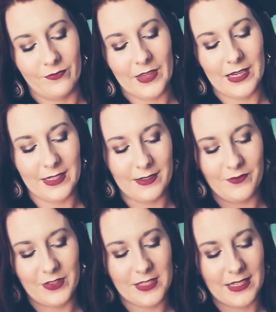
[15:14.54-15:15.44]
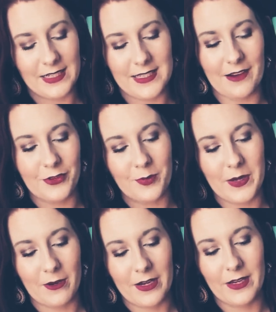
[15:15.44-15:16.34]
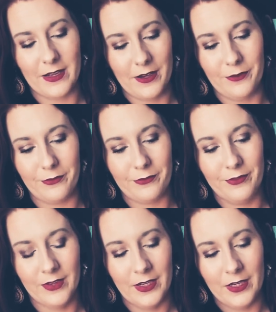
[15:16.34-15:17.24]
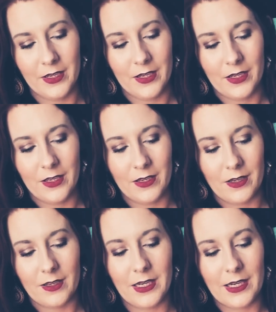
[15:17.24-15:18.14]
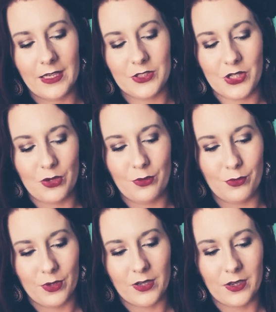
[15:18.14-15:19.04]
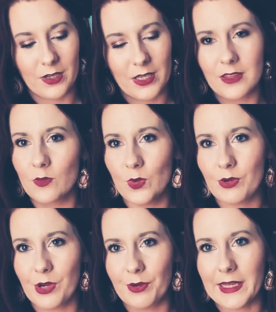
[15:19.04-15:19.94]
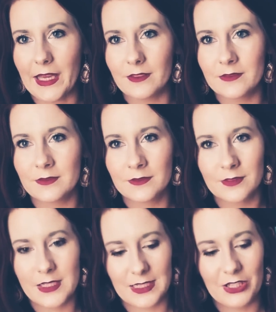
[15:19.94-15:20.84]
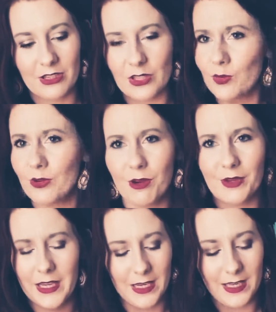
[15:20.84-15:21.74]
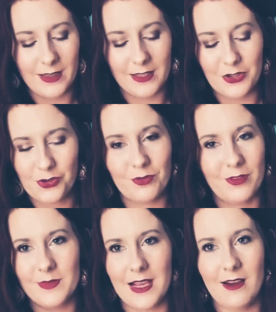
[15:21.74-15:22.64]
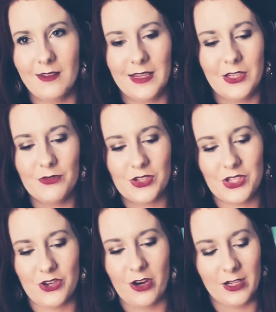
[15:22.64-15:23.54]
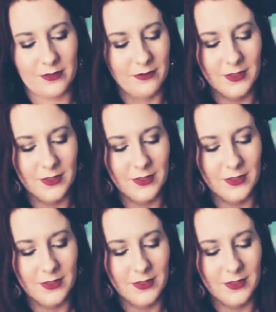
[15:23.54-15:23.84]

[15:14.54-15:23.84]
And it feels like it's after a period of needing to get the wheel going again. It's like you get the wheel going again, and then the truth comes out, and you just start